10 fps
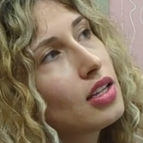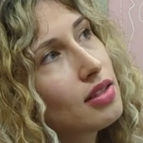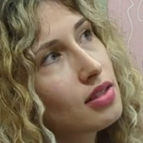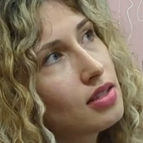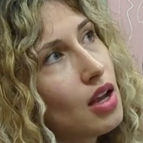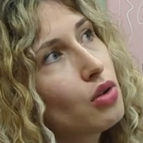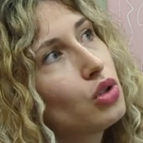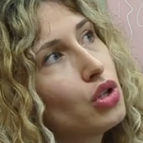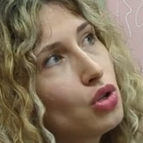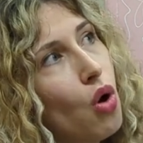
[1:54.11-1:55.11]

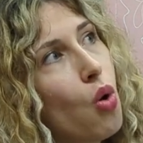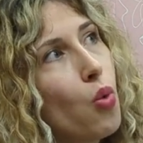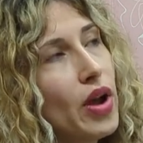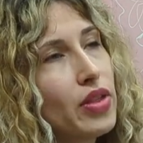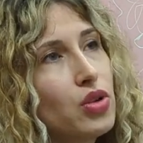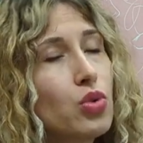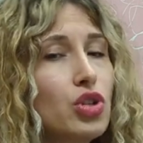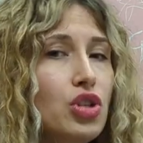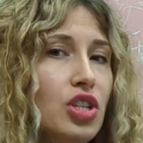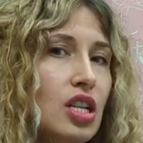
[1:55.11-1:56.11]
necessarily know whether you
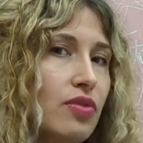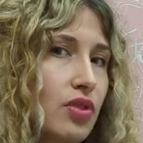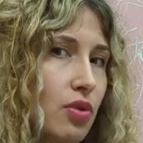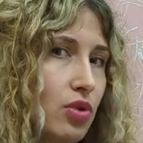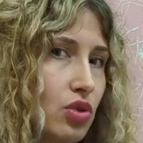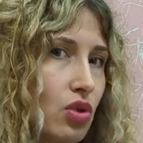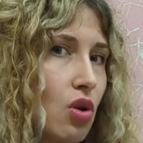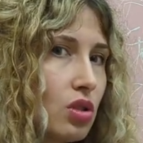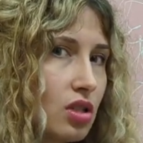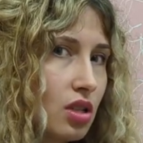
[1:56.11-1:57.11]
achieved the
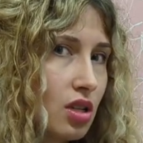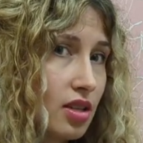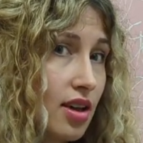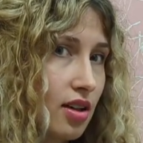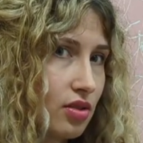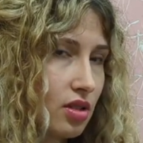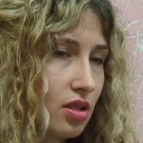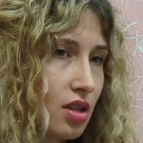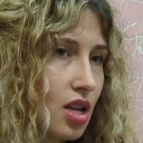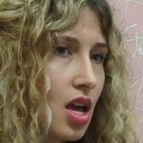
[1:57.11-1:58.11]
result yet
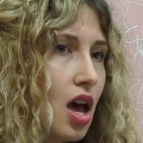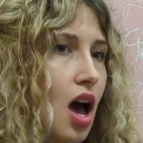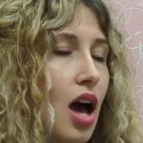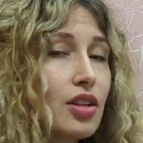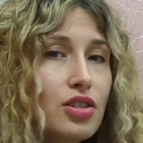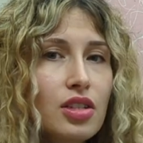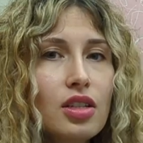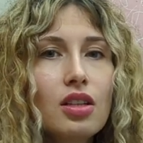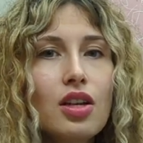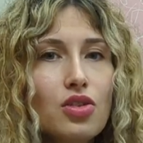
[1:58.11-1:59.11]

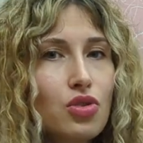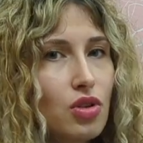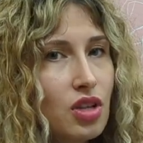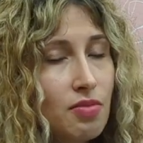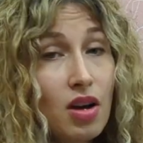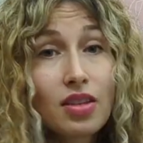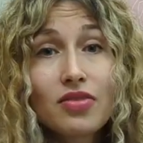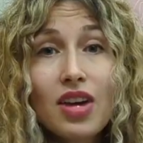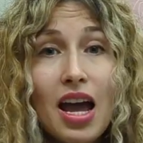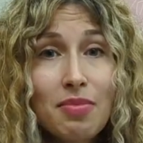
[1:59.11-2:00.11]
until a certain amount
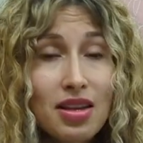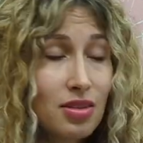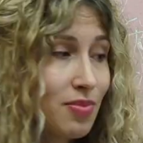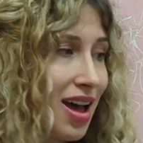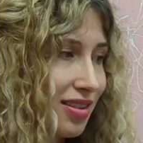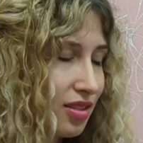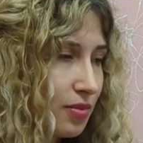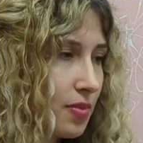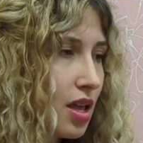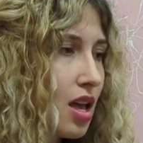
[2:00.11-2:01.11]
of time has passed.
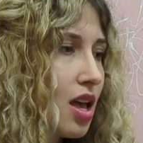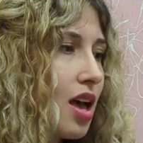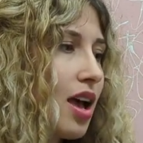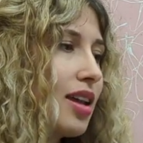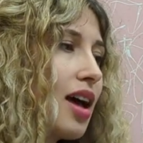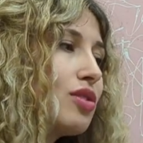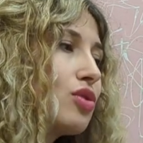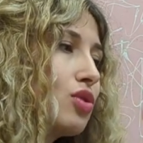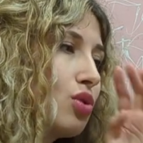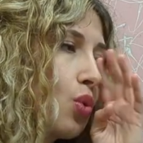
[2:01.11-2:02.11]
It has
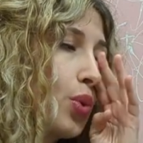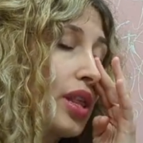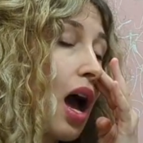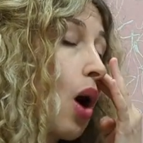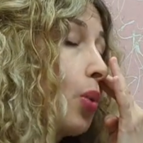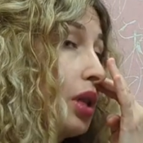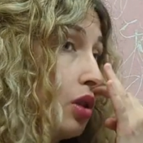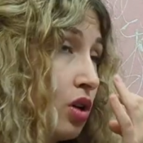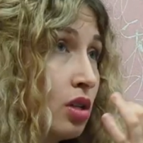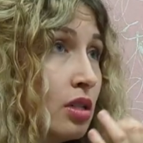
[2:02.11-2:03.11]
to do with how we
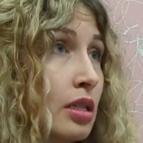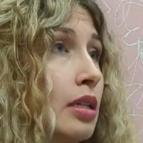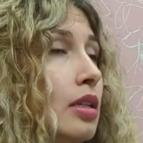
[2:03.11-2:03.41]
learn,